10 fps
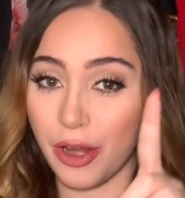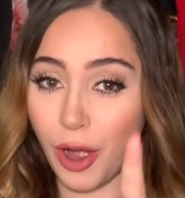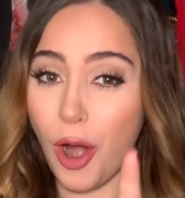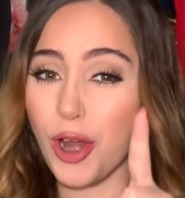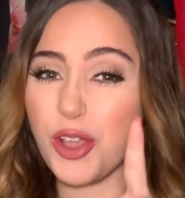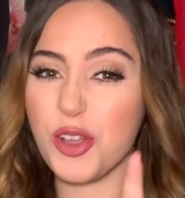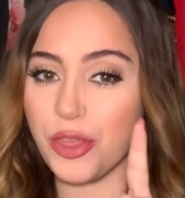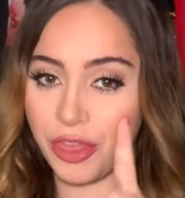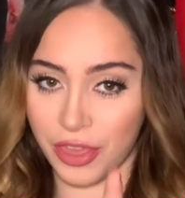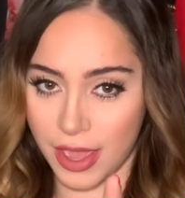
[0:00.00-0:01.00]
are
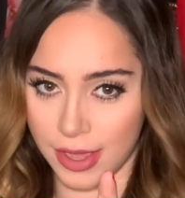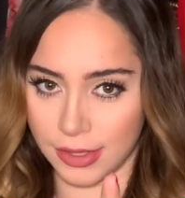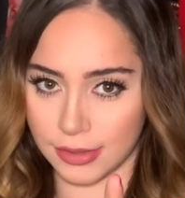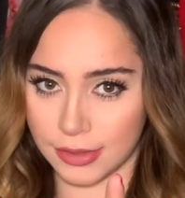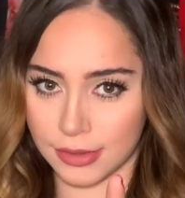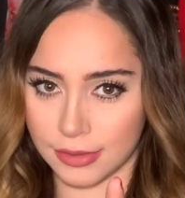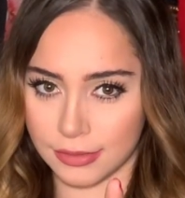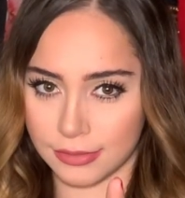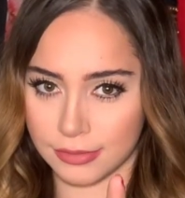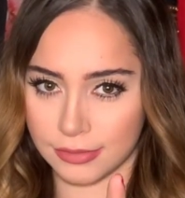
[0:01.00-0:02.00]
good things
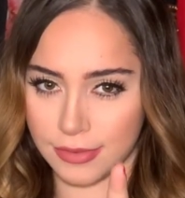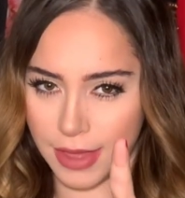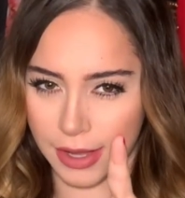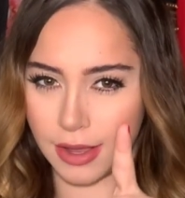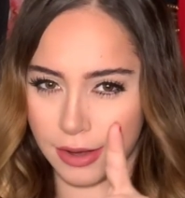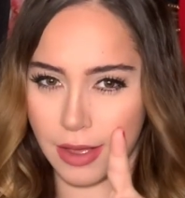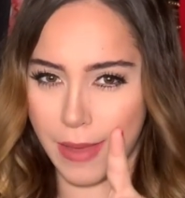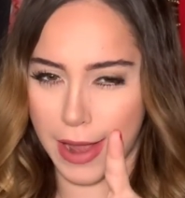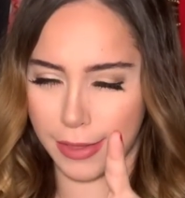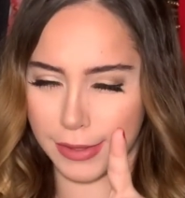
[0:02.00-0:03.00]
that can come
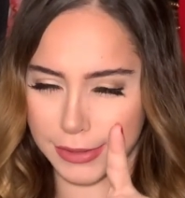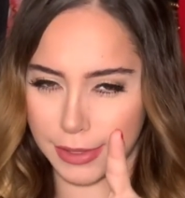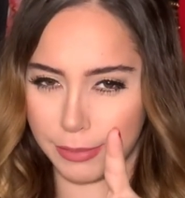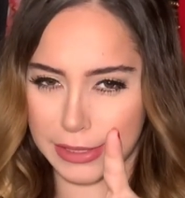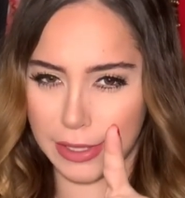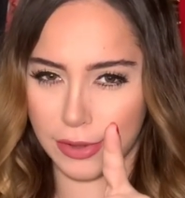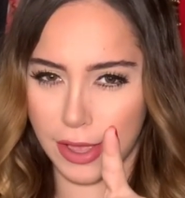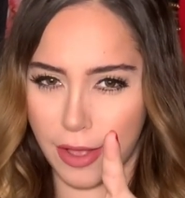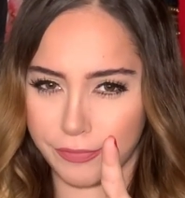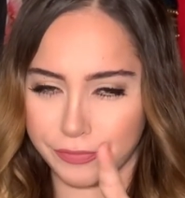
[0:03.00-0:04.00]
out of this, let me tell ya.